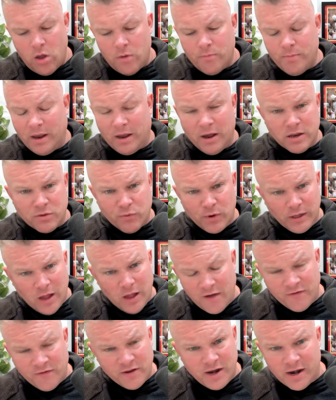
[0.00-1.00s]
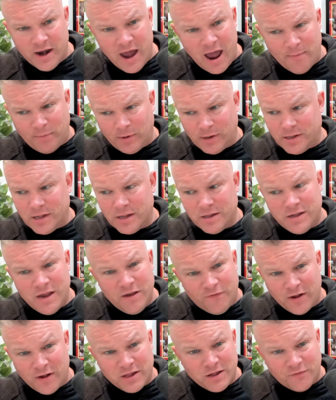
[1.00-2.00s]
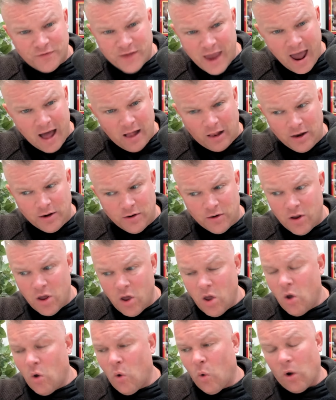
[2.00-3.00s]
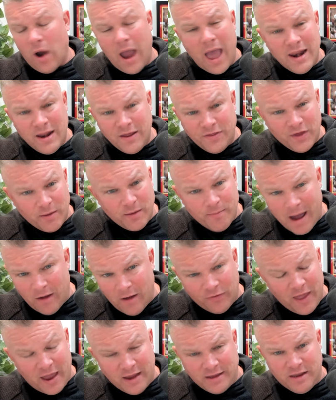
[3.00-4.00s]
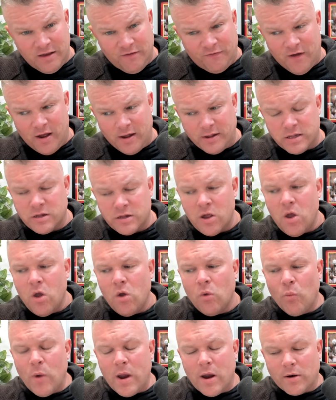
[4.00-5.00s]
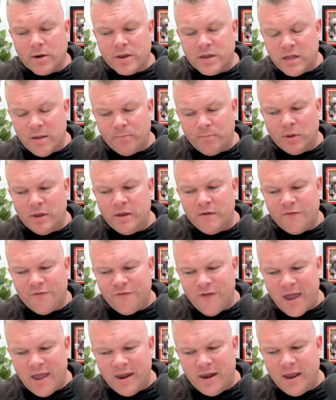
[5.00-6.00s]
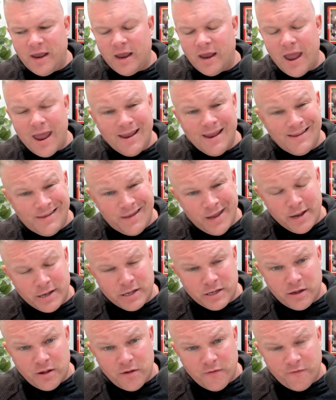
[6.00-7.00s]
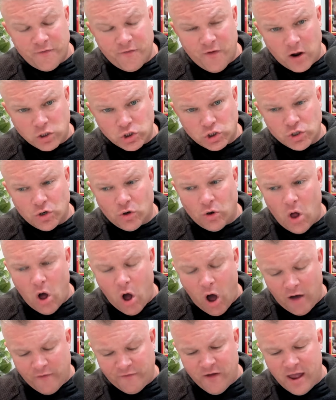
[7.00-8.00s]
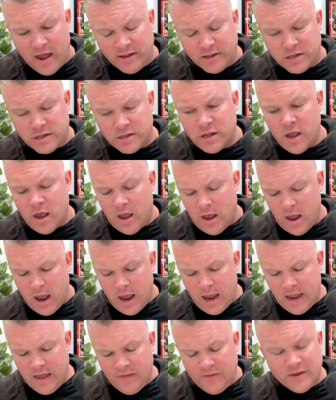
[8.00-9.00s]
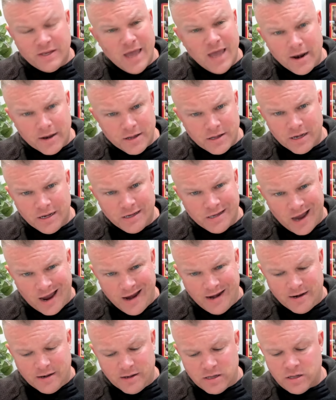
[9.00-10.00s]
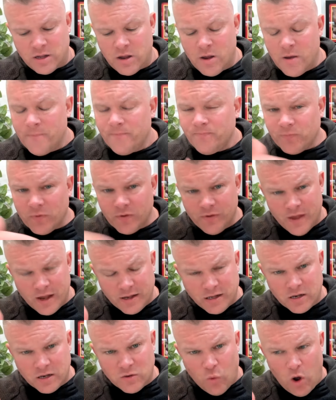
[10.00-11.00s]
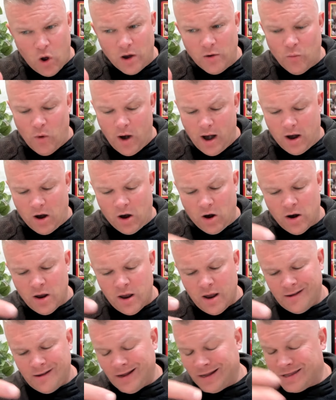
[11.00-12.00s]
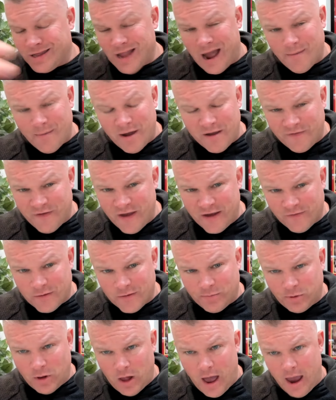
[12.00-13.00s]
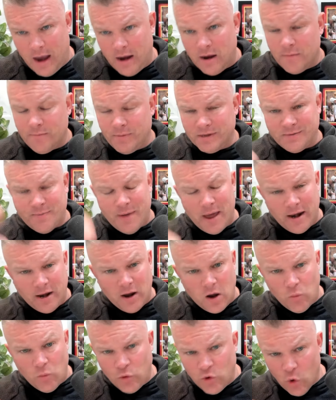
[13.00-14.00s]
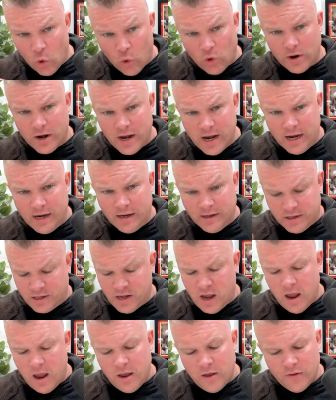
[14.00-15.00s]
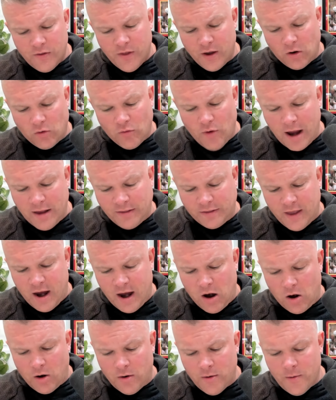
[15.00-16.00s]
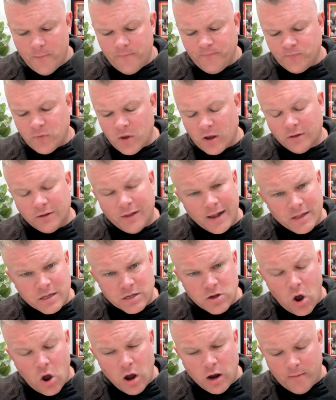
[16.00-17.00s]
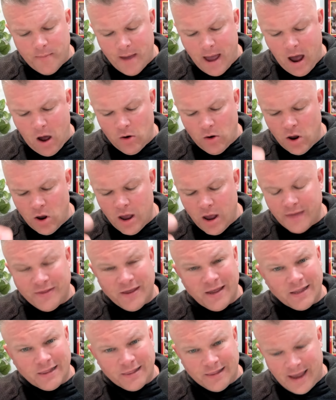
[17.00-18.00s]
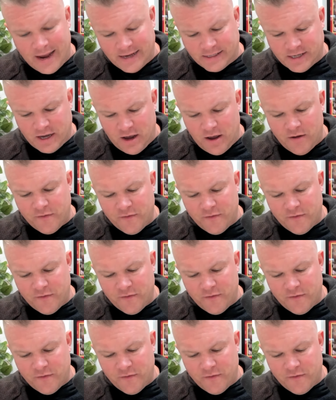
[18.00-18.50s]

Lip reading: because we love Indianapolis's defensive talent or anything about that defense. We are simply fading a dysfunctional offense in the Tennessee Titans. This is one where it's not my favorite play, but depending on your needs, they're right there. Let's talk about the Atlanta